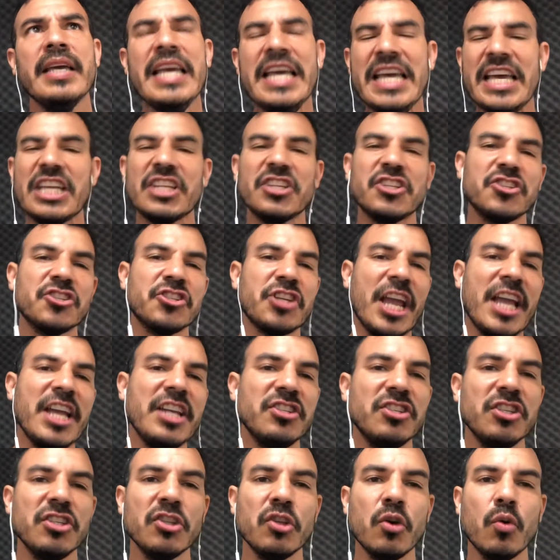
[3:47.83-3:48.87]

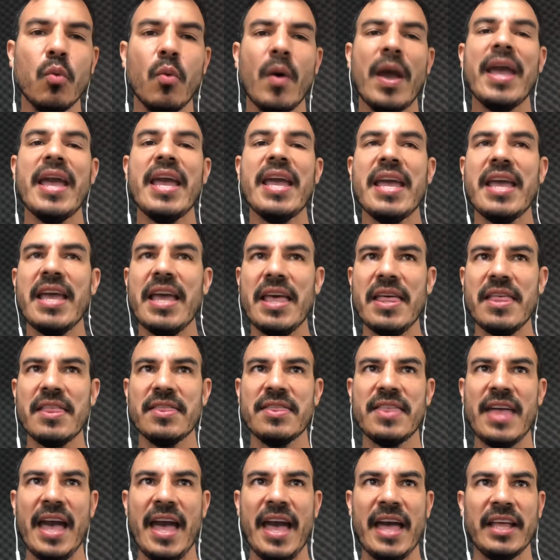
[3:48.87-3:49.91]
changing the way
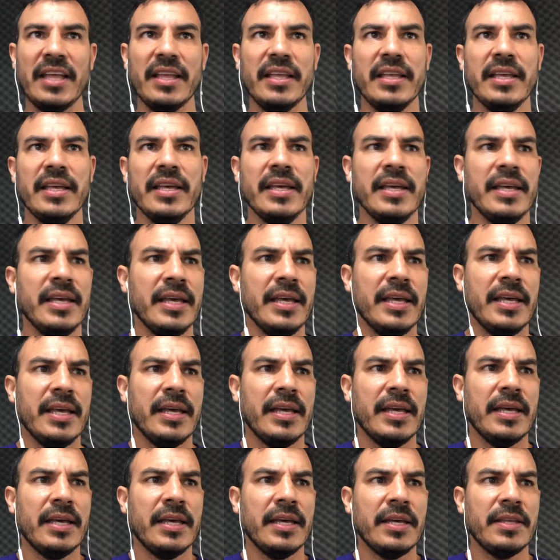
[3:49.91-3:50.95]
that
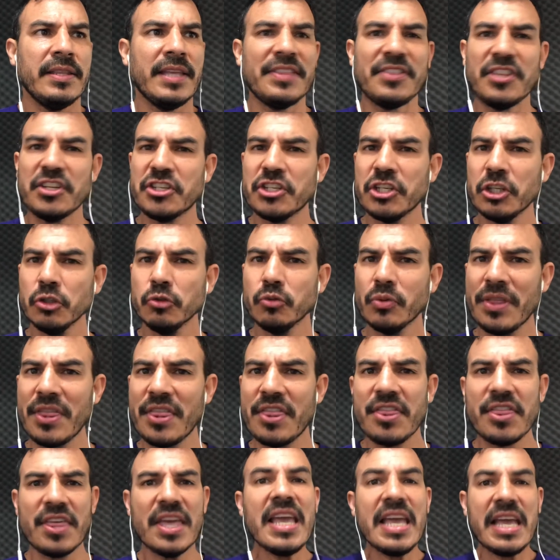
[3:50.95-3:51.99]
the children
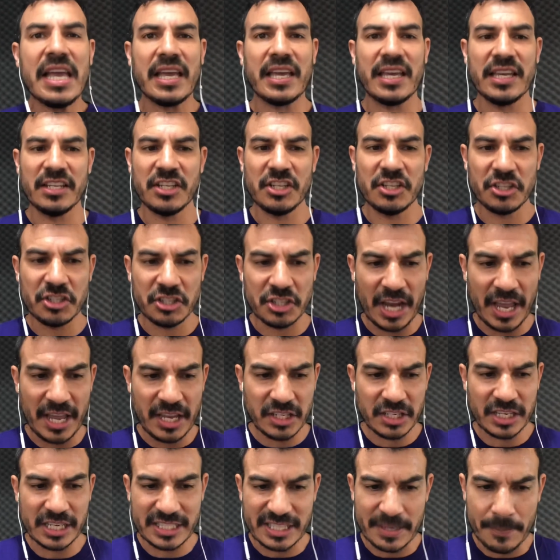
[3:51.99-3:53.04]
think. It's
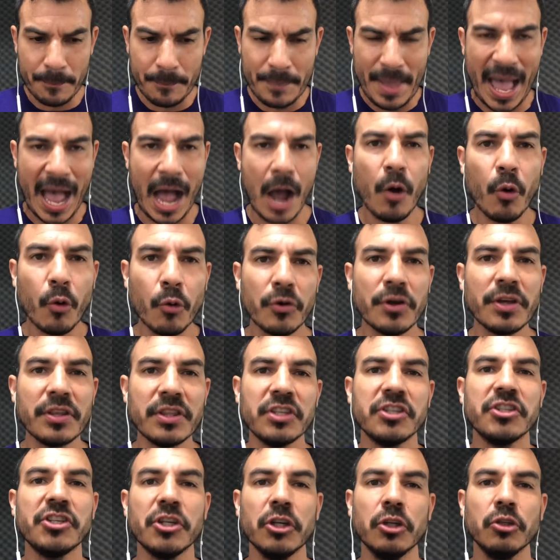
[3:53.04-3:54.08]
changing, it's empowering the
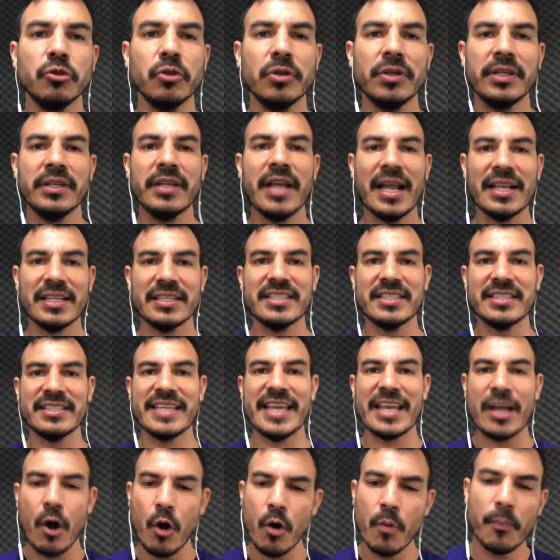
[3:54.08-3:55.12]
children, not to say,
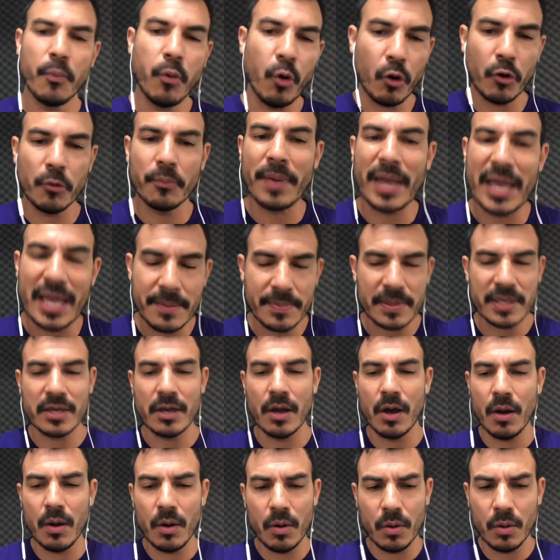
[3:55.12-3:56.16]
"Oh, poor baby,
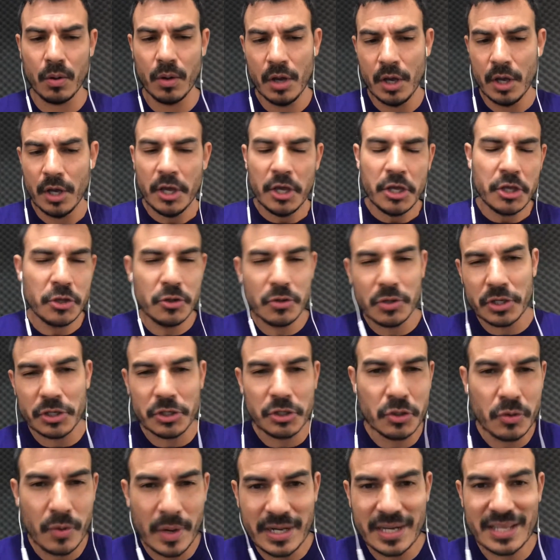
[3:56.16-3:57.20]
oh, you can
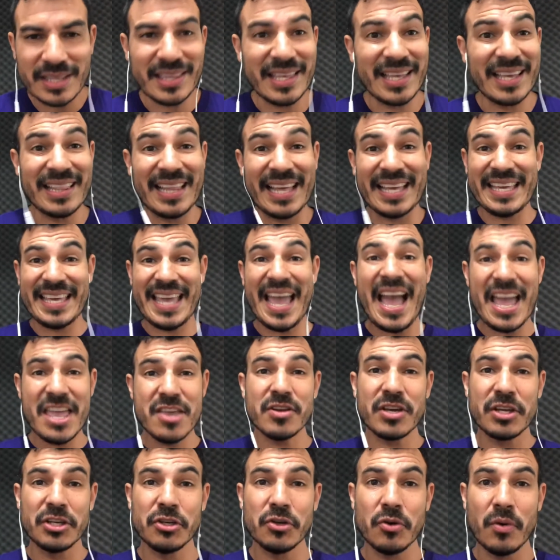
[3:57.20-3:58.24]
do anything." Like, yeah, you
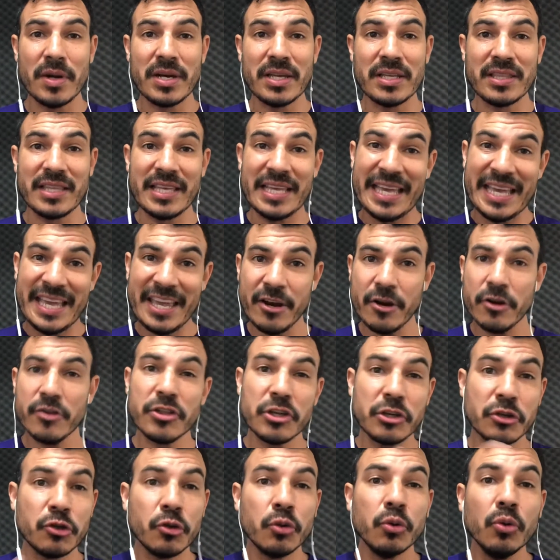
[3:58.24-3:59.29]
can do anything. Here are the
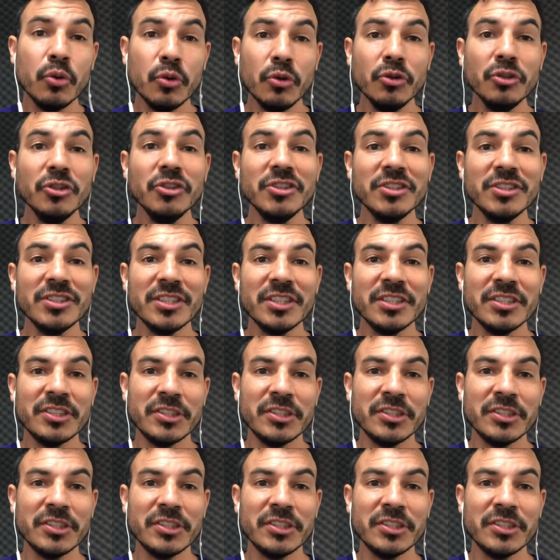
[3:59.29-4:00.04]
tools to